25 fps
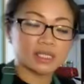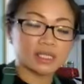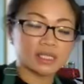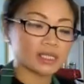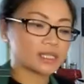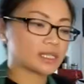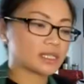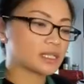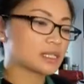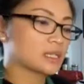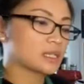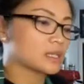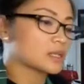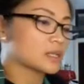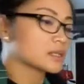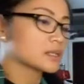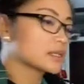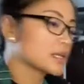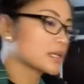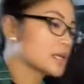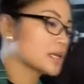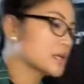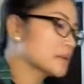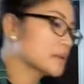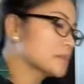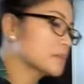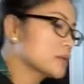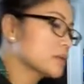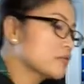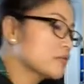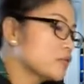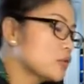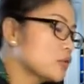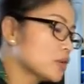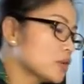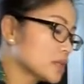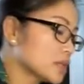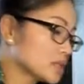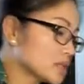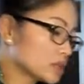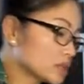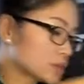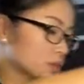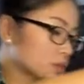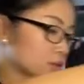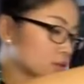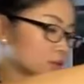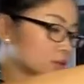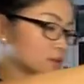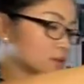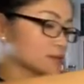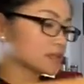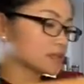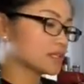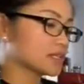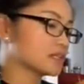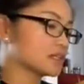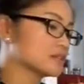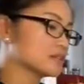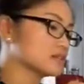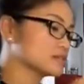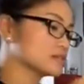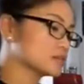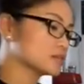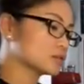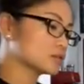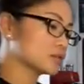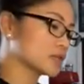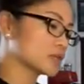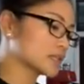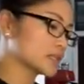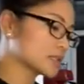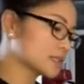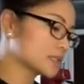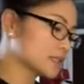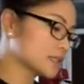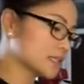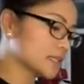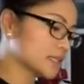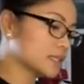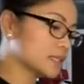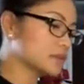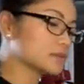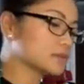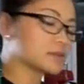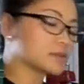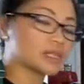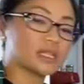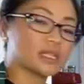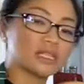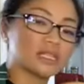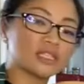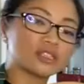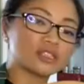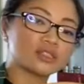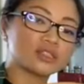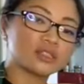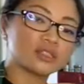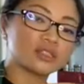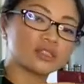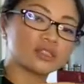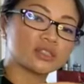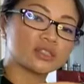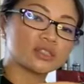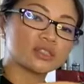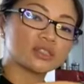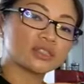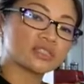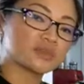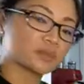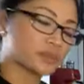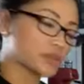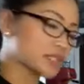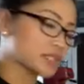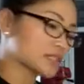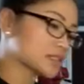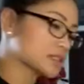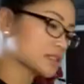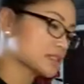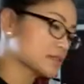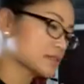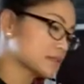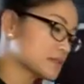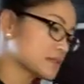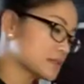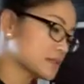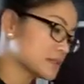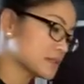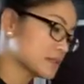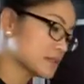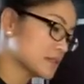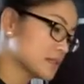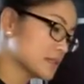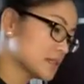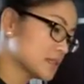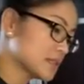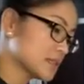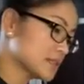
Okay, before it cool down, you can actually sprinkle